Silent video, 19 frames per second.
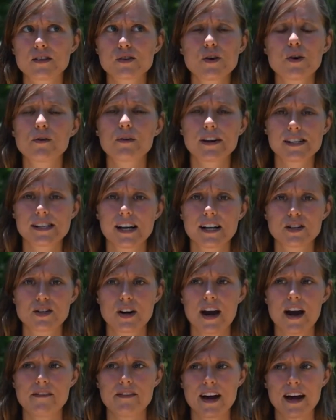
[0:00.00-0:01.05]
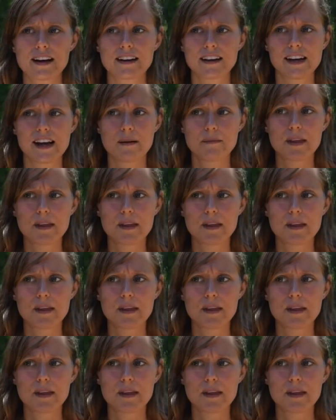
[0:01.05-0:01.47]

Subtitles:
no reason I should have acne.